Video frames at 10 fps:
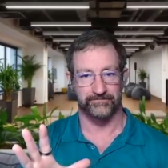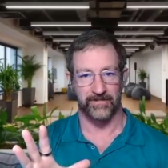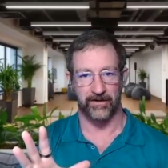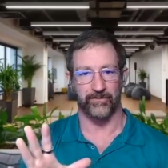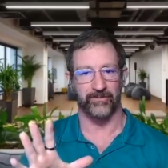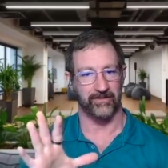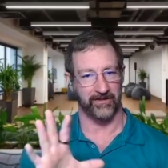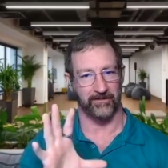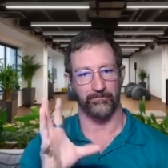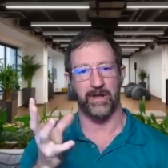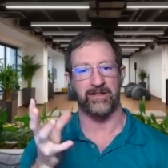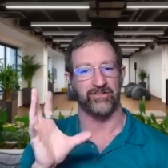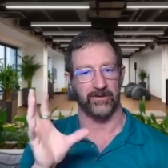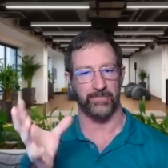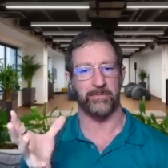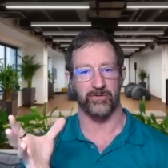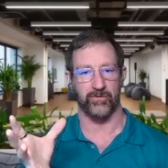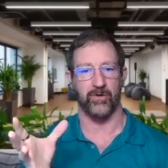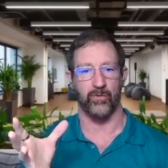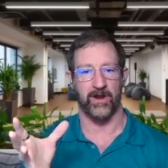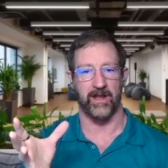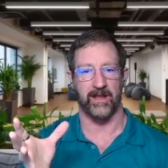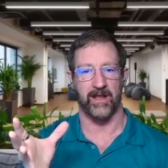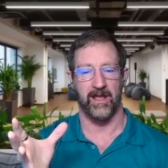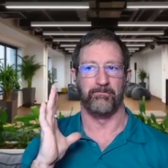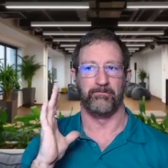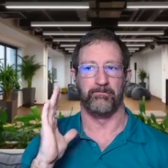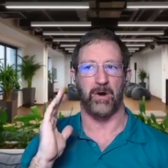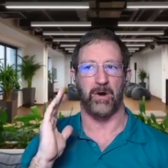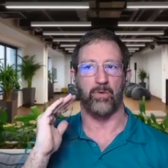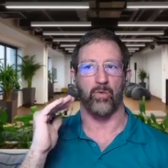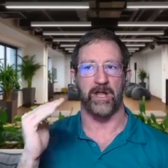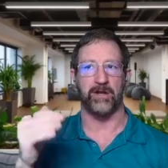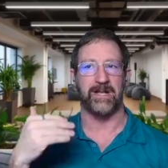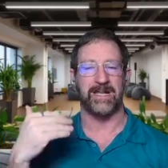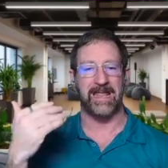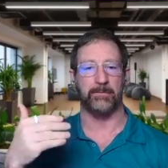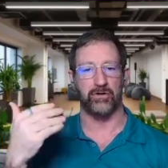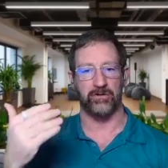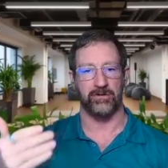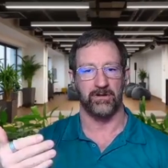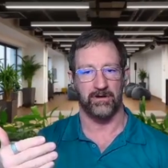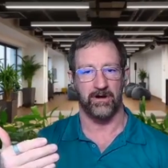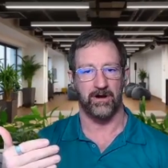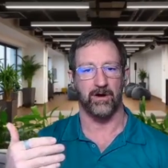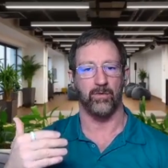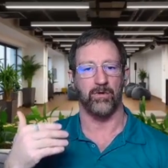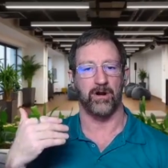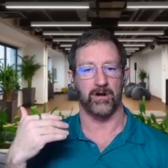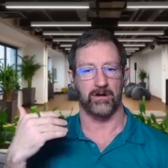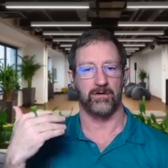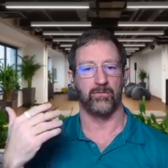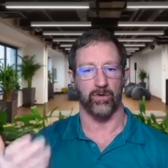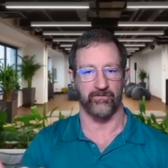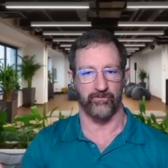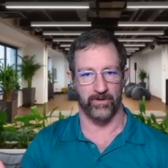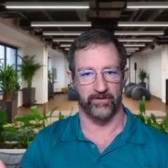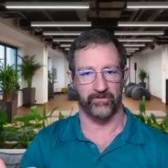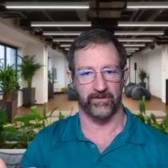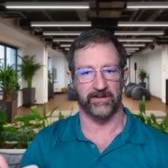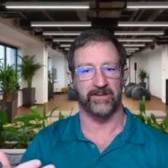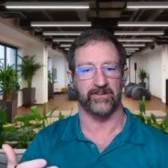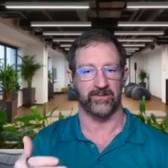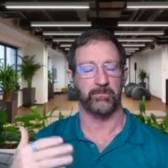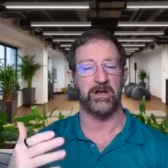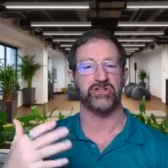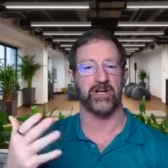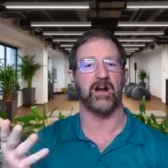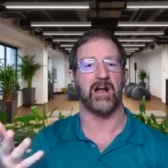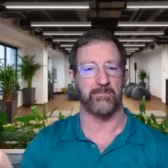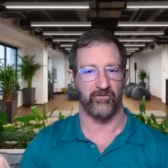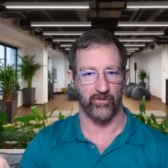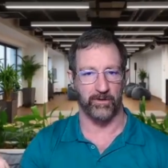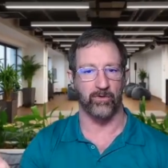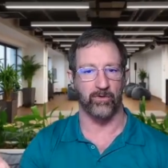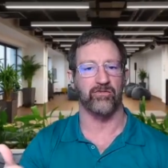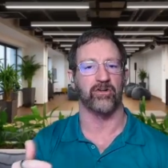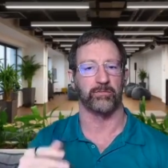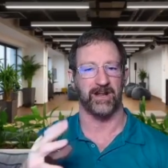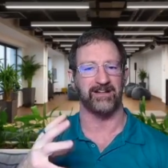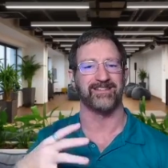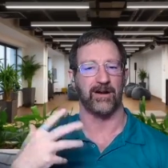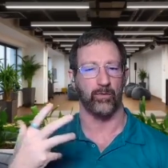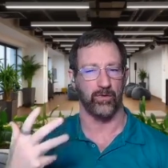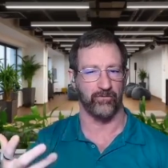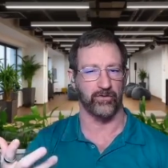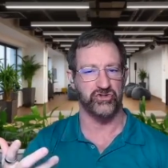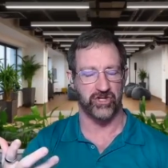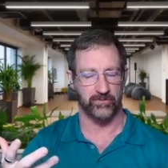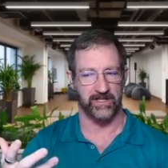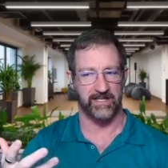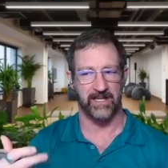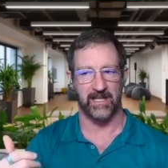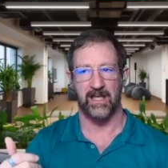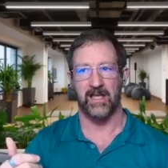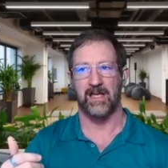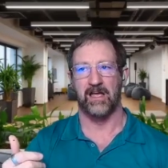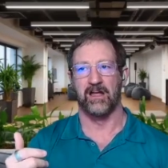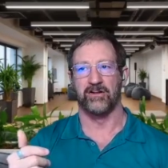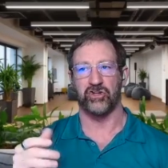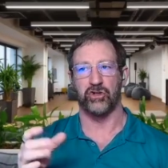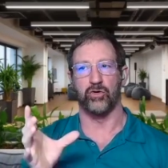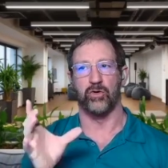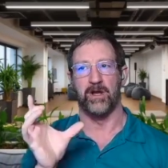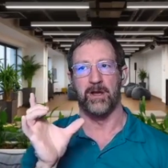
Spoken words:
I know it'll bend some people the wrong way, but we want to enable our workforce, at least, especially our high performing workforce, but I'd say our workforce generally, to